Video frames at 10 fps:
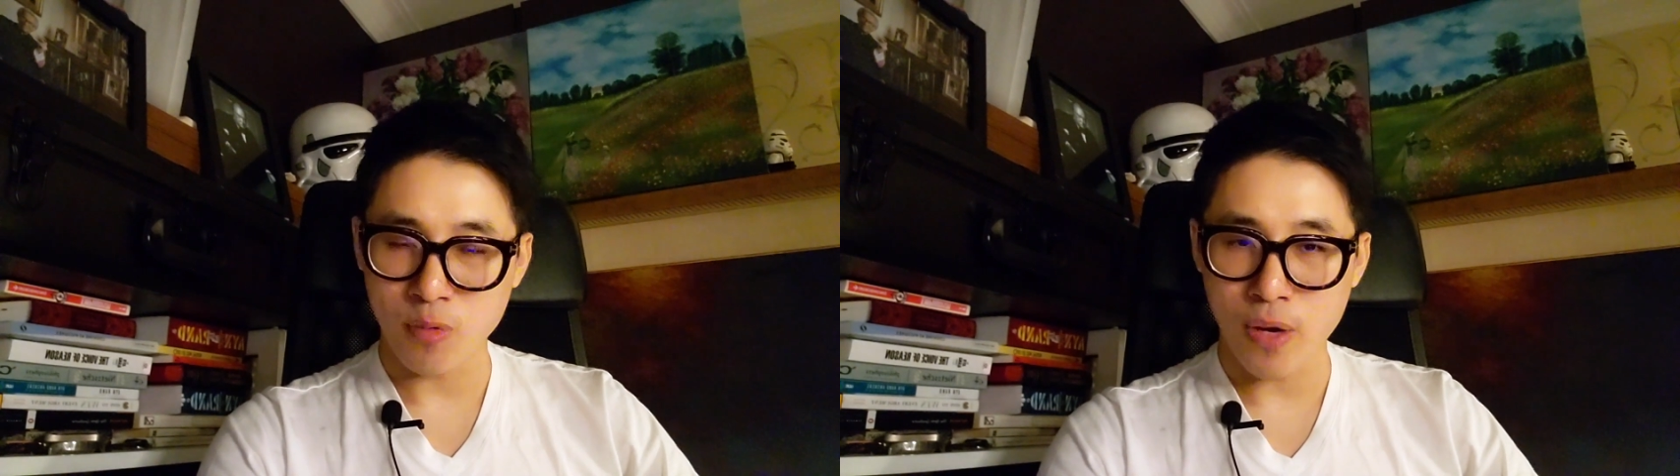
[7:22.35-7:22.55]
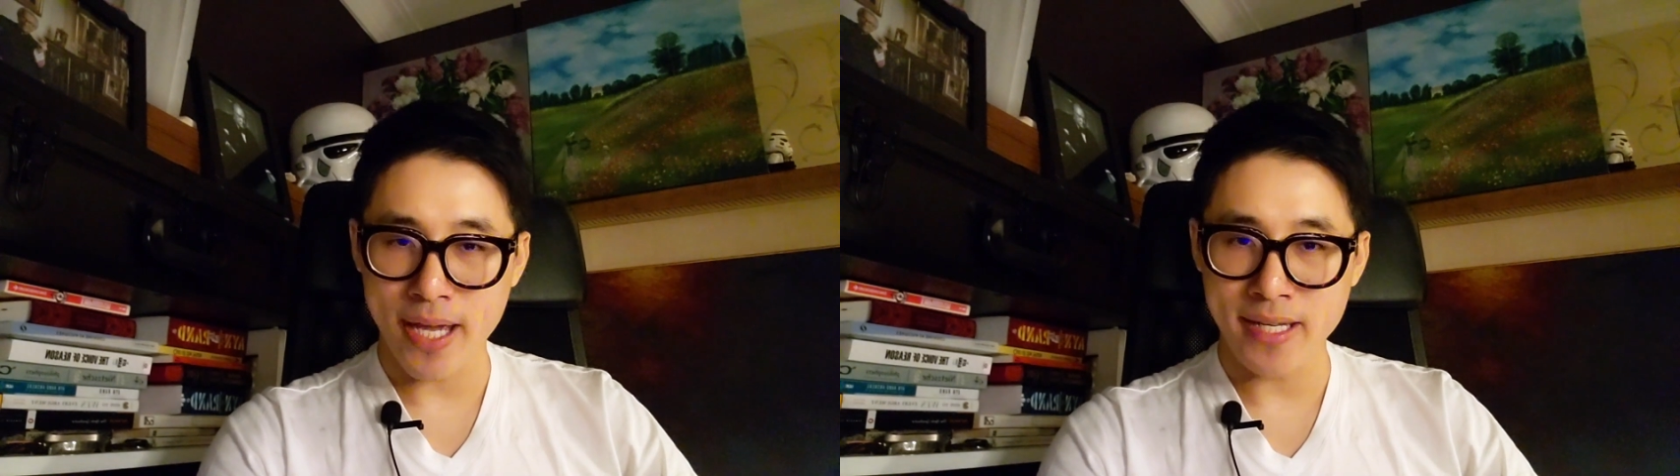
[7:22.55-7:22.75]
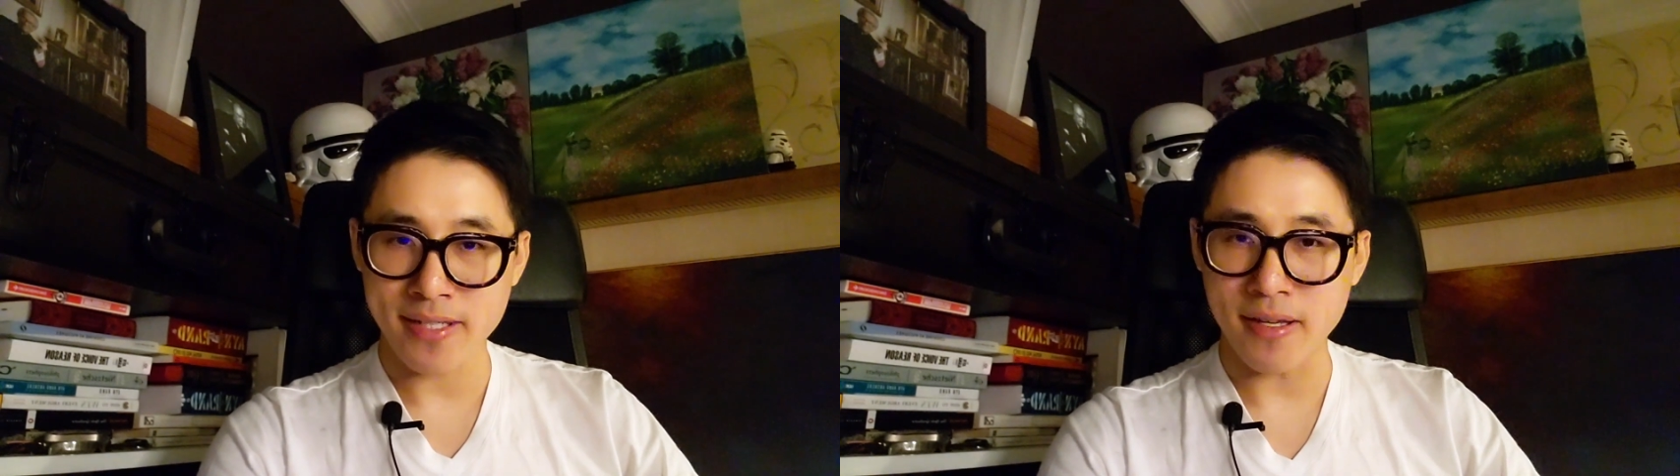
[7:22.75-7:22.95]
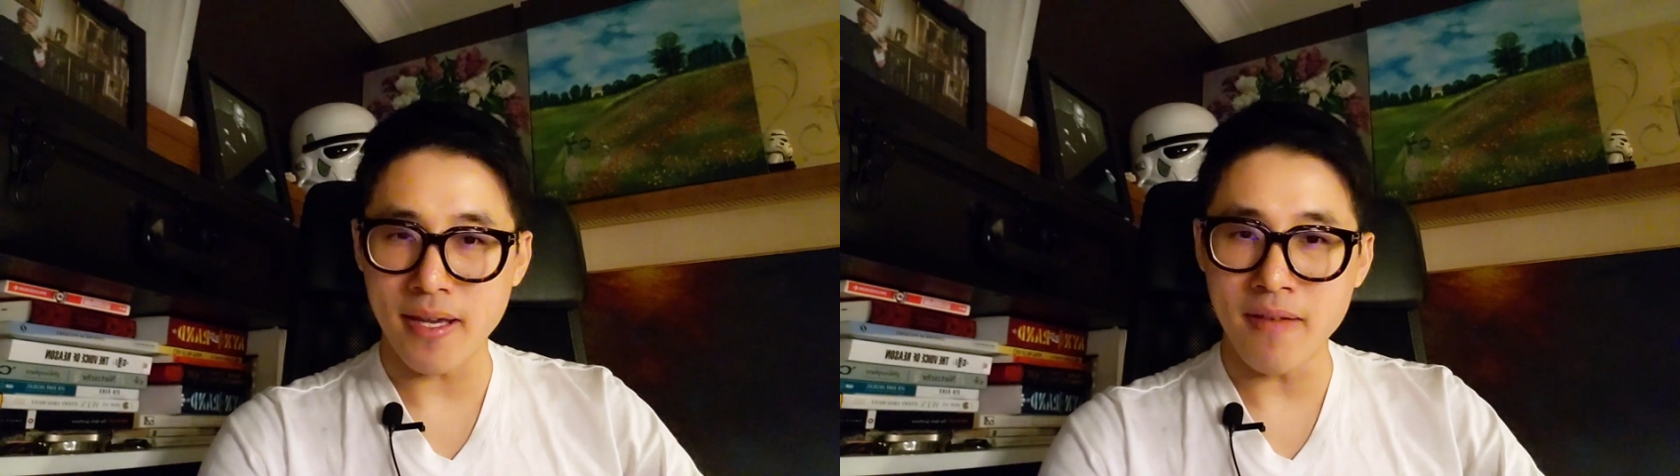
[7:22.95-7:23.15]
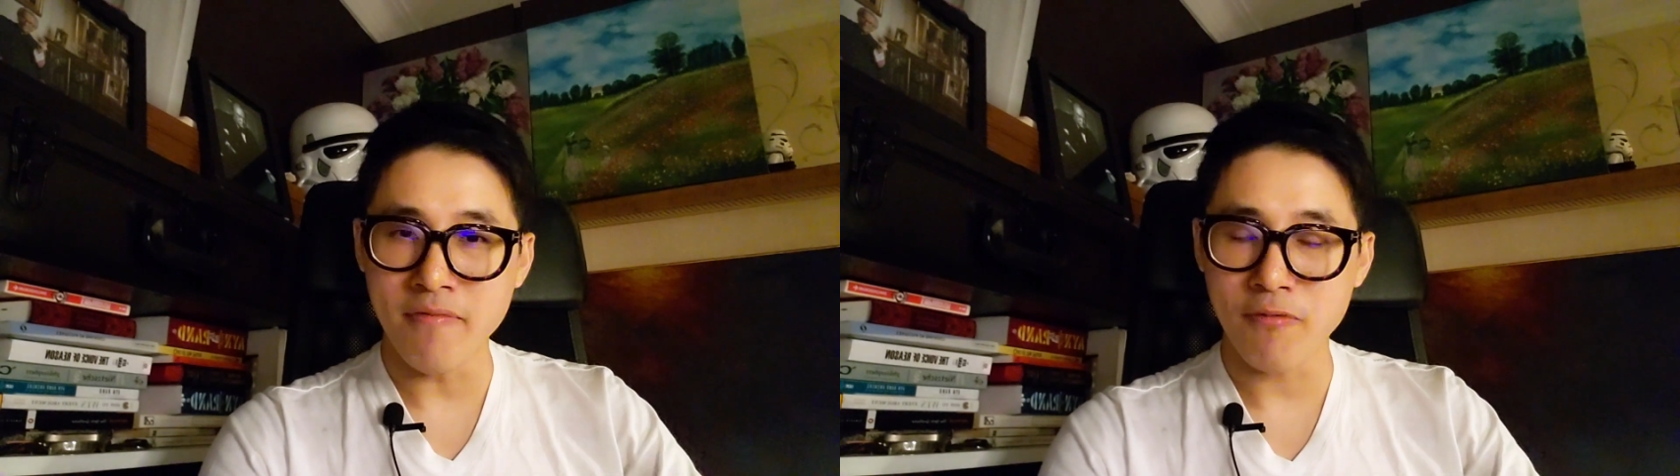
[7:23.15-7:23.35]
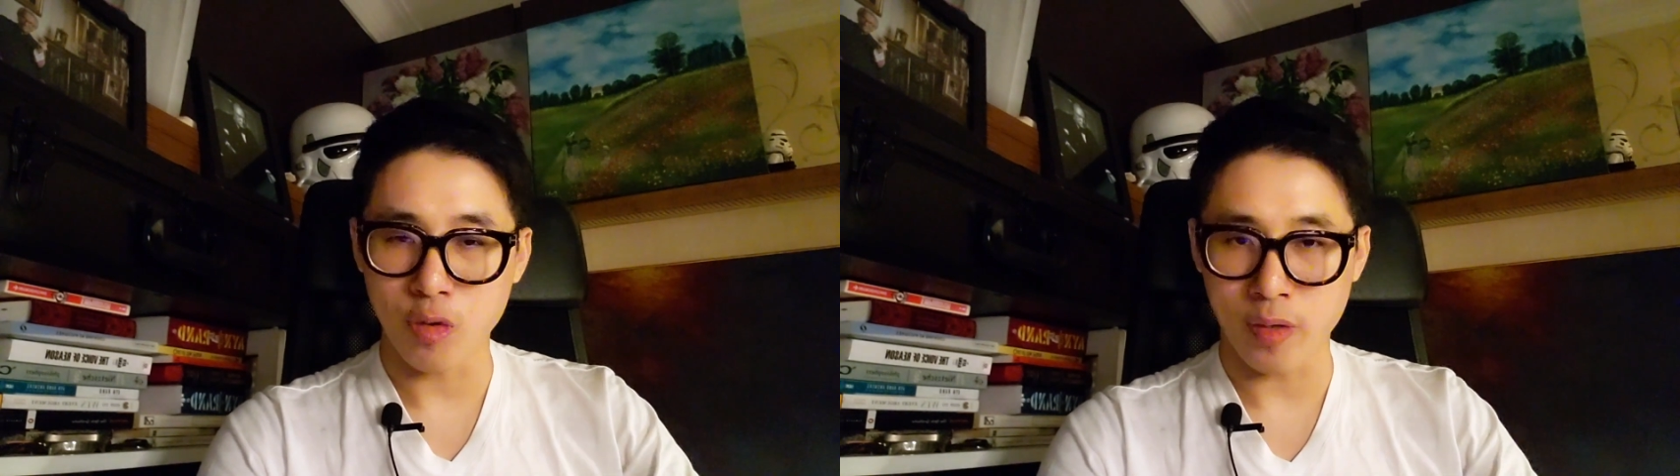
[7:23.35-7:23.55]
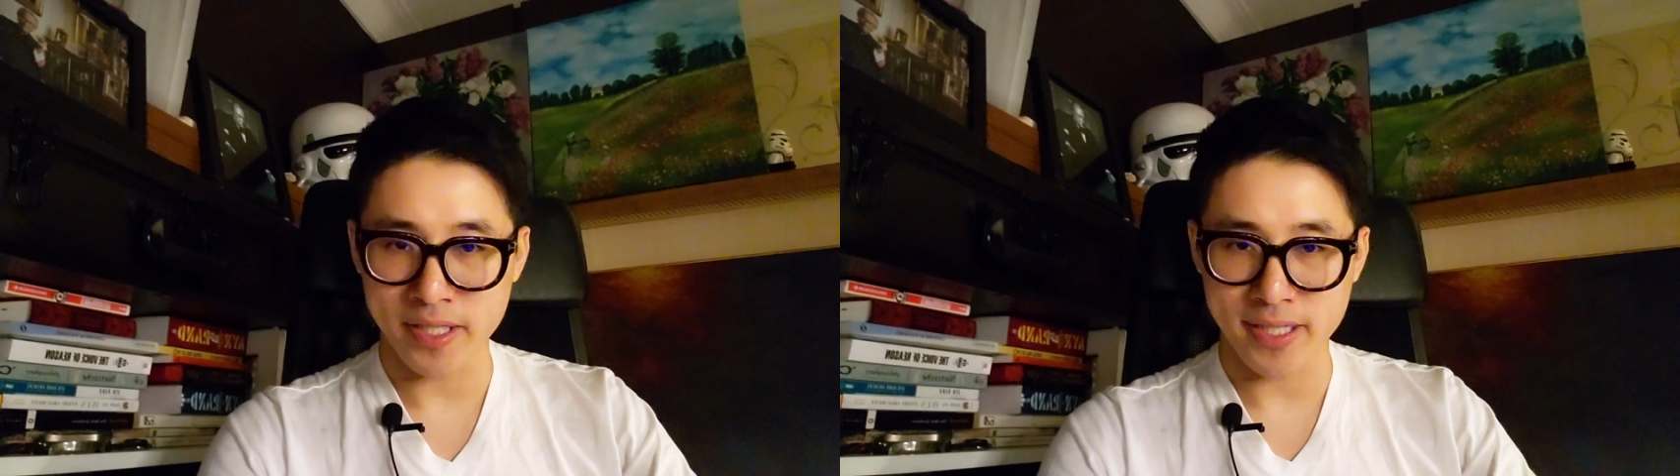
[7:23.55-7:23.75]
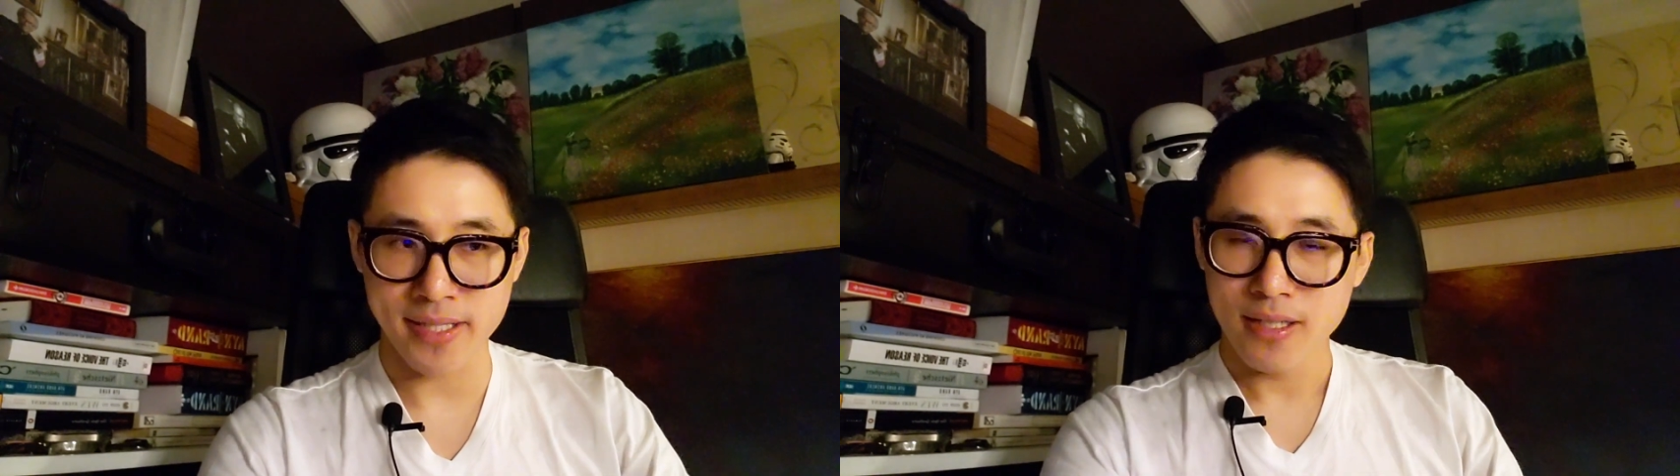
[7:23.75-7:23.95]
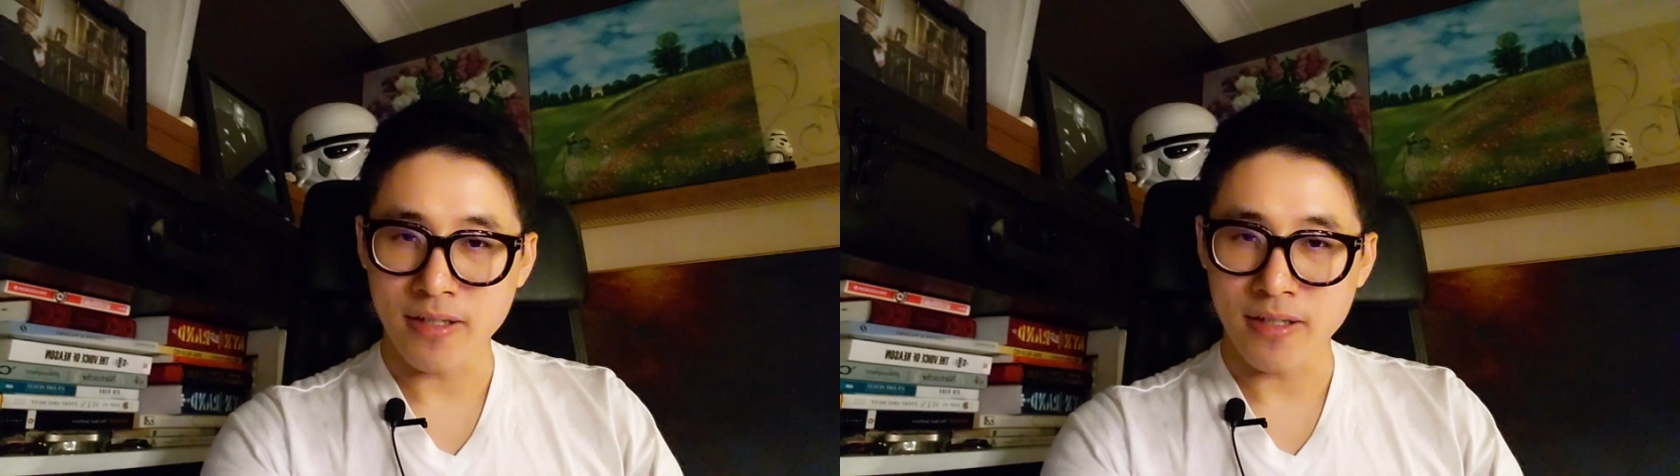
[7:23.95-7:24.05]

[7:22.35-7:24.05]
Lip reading: ways to influence us,